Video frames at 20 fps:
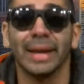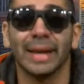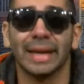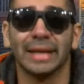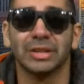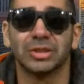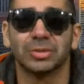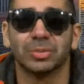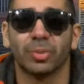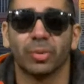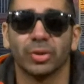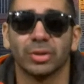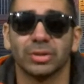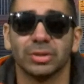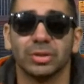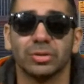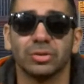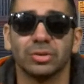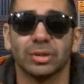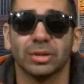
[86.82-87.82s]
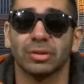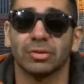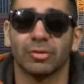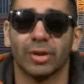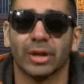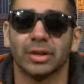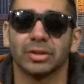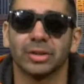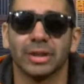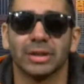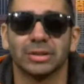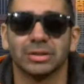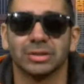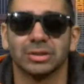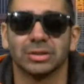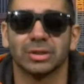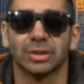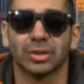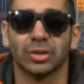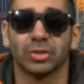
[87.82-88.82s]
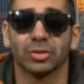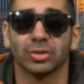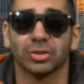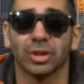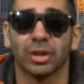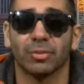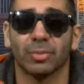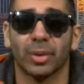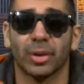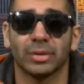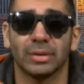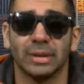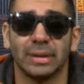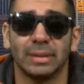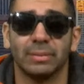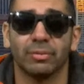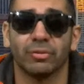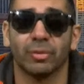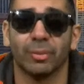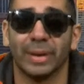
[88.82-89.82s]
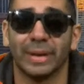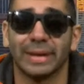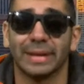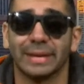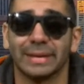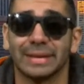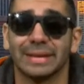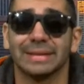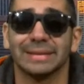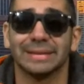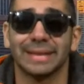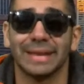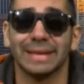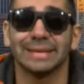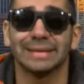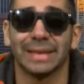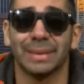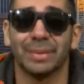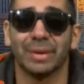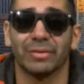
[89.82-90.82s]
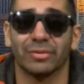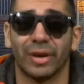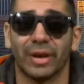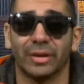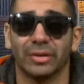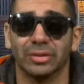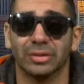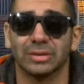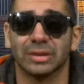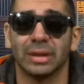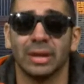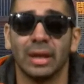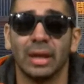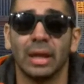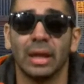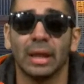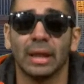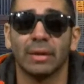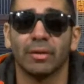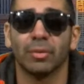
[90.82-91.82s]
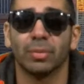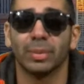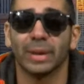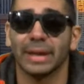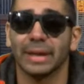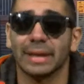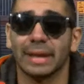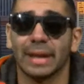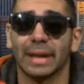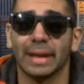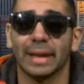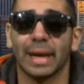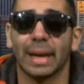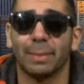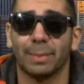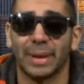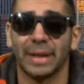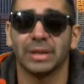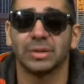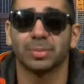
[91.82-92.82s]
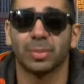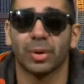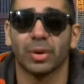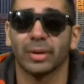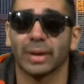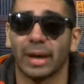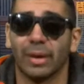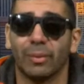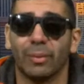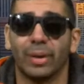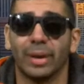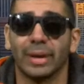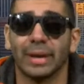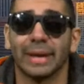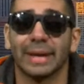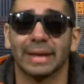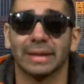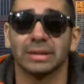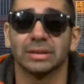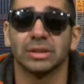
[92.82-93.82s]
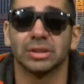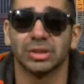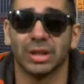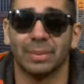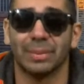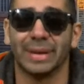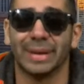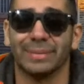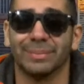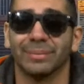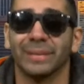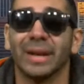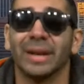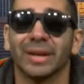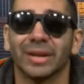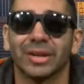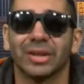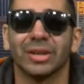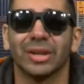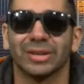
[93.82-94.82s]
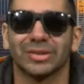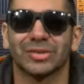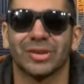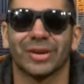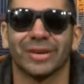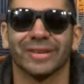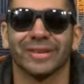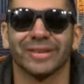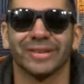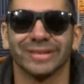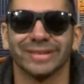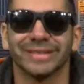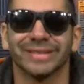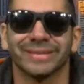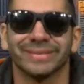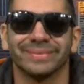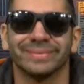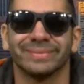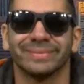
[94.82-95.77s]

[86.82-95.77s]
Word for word: In sports news, congratulations to the girls softball team for making it to the state semifinals. They will play today at Pace Park at 1 against Neshaminy. Good luck to our girls.